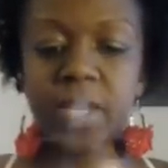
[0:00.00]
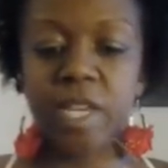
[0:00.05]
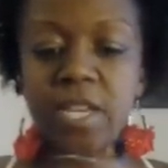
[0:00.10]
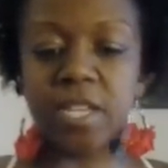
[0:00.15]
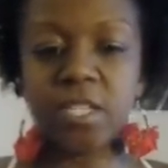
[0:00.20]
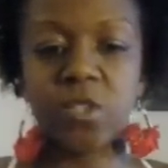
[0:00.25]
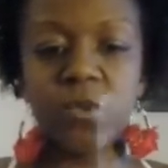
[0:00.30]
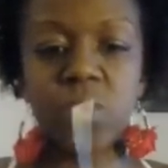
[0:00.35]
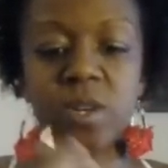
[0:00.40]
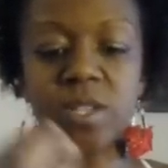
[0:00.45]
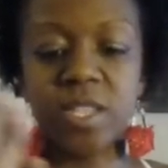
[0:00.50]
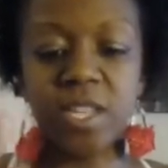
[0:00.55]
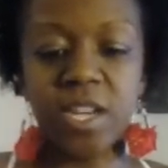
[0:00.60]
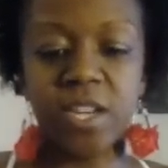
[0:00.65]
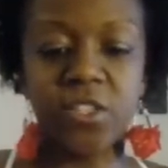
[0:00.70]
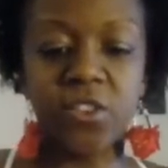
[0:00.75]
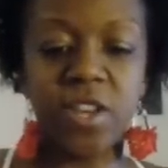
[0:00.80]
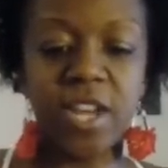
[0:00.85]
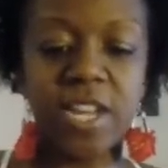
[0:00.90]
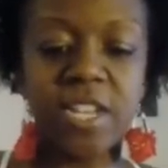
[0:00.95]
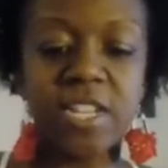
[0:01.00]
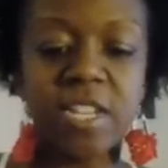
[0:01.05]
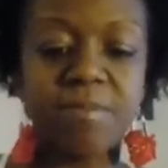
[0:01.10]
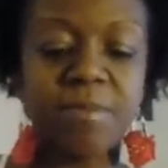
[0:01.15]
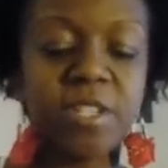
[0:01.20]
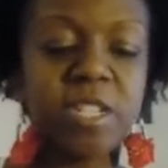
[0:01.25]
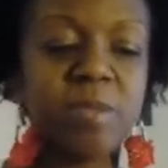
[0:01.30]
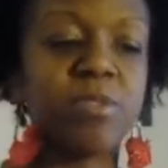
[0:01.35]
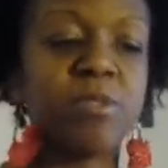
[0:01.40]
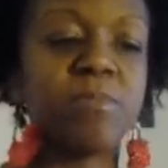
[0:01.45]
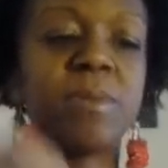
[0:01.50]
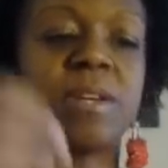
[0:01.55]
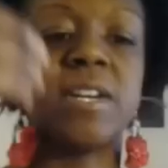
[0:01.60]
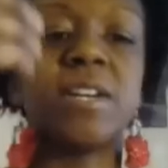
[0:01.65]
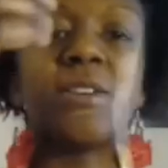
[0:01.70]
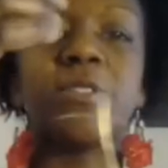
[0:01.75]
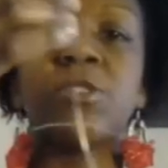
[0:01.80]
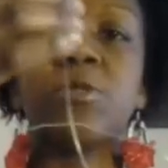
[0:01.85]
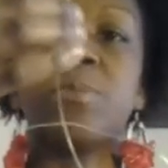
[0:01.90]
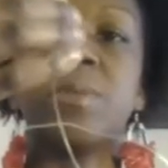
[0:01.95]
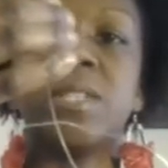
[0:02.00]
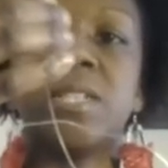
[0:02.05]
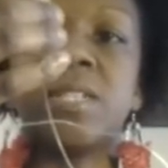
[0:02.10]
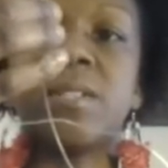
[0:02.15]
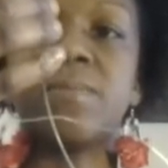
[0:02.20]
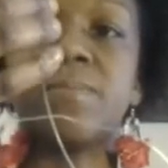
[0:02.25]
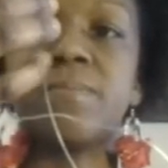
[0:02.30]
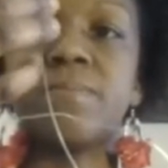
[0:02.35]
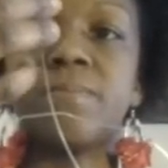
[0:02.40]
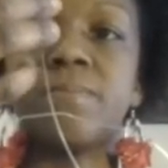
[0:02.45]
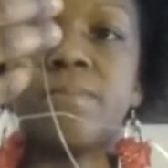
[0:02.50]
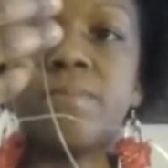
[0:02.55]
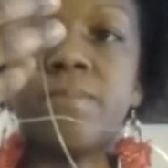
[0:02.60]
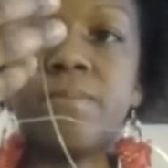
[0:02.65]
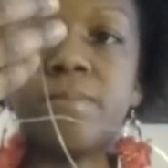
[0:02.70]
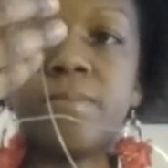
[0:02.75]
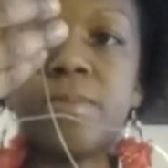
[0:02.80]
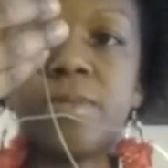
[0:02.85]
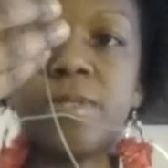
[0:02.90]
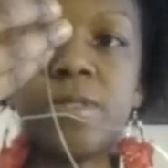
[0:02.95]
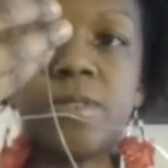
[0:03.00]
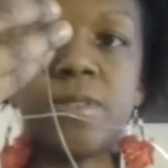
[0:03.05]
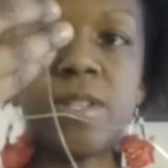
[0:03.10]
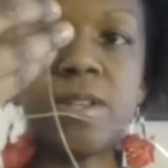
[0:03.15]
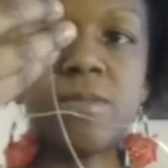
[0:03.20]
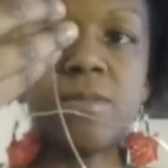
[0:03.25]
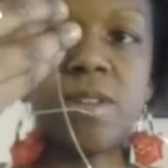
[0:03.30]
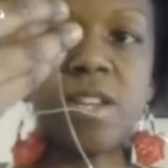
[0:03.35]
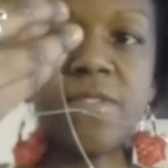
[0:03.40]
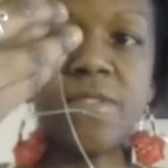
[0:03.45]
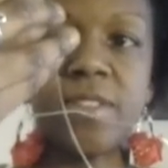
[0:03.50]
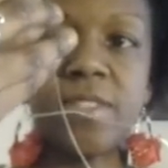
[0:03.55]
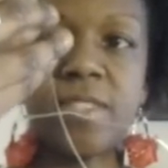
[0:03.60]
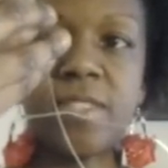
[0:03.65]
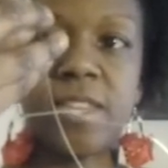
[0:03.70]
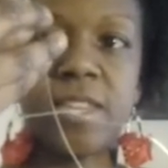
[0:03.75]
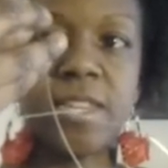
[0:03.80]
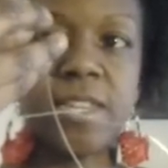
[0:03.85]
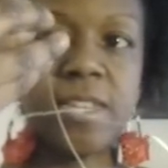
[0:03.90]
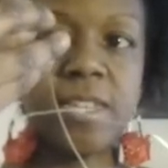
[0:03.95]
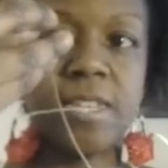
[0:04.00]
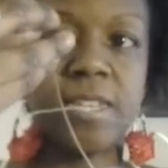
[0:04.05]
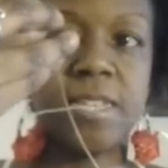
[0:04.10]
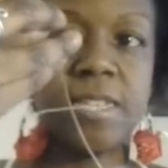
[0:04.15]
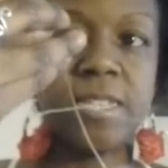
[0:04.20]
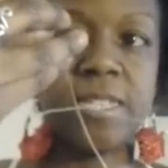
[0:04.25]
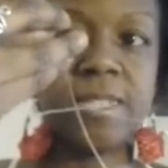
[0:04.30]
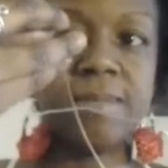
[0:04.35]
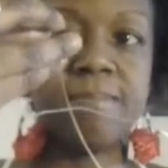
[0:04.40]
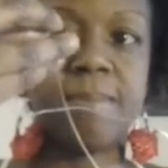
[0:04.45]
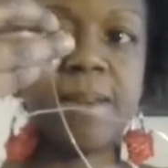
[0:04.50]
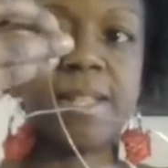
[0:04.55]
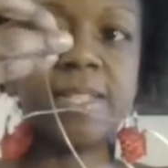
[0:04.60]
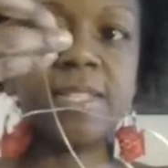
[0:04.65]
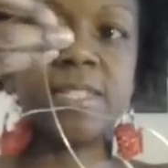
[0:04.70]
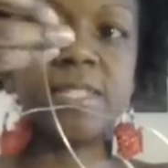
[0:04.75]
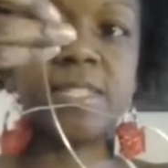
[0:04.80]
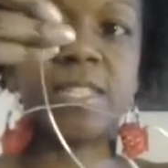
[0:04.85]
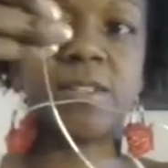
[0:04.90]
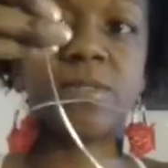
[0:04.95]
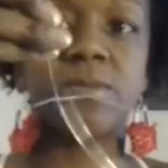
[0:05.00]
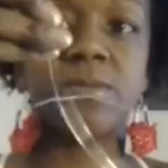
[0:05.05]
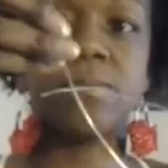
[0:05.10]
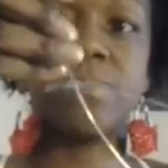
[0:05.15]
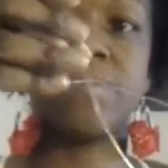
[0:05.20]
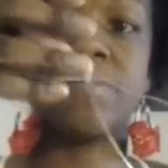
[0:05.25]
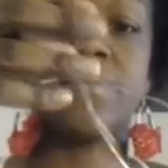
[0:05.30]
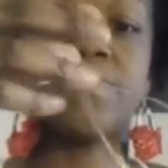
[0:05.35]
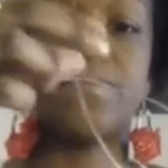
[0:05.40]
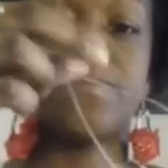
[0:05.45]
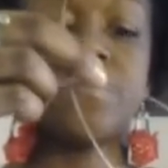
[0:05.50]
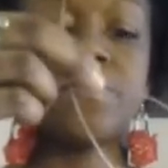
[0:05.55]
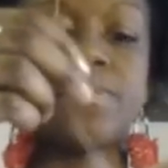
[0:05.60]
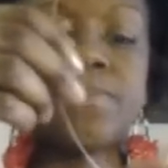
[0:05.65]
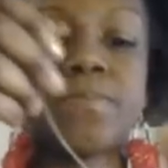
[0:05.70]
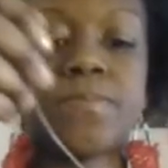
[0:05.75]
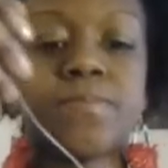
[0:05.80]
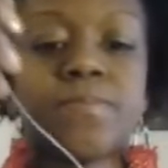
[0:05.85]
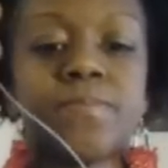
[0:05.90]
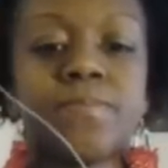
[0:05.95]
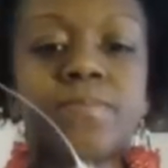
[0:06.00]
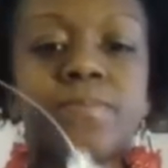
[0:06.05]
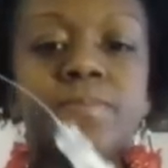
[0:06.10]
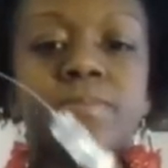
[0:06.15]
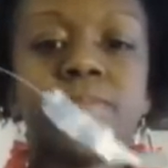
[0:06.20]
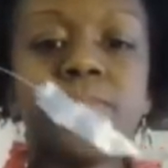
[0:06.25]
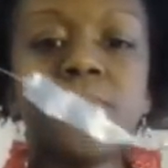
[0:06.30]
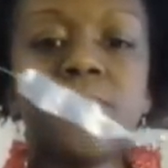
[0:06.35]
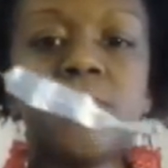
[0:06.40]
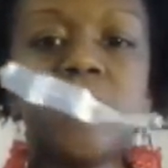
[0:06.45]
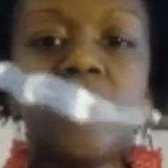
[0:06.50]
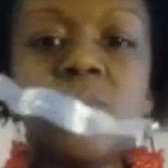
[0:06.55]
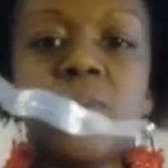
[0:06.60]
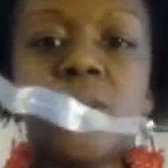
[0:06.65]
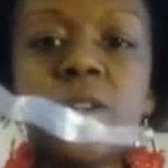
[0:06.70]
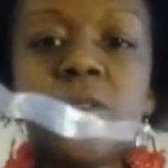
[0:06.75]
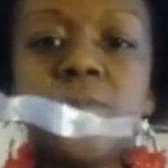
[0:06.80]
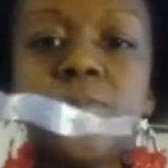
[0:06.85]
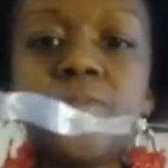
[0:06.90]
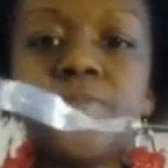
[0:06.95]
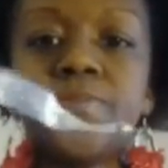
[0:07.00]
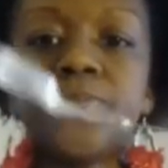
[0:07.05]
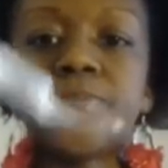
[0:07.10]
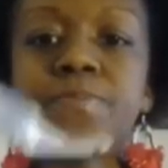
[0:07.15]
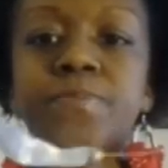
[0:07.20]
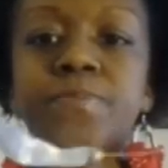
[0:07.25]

Okay, so on the other end, I'm going to put my other bead. So now everything is balanced out. There we go.